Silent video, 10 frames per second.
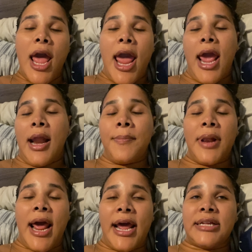And I'm
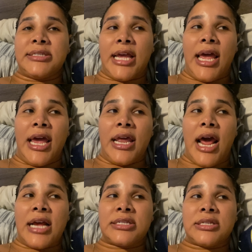glad I did.
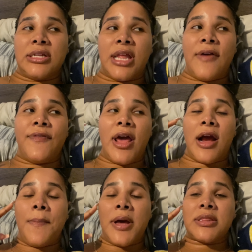I stood there for
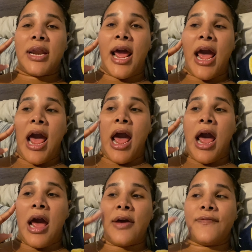like a month and a
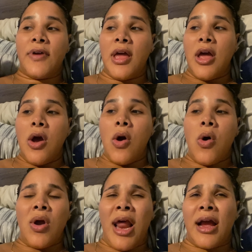half
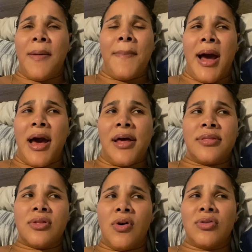or like a
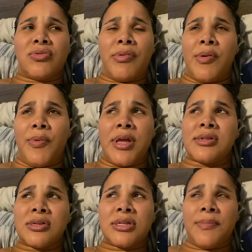month or three
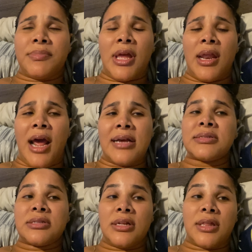weeks or something. I
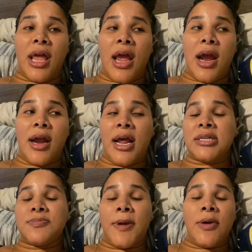stood there and I
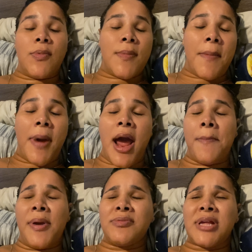spent it with my
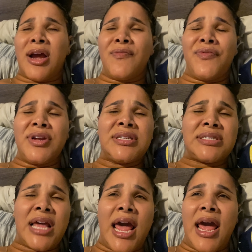mom. It was like a
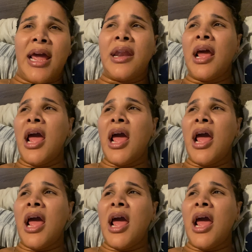reset.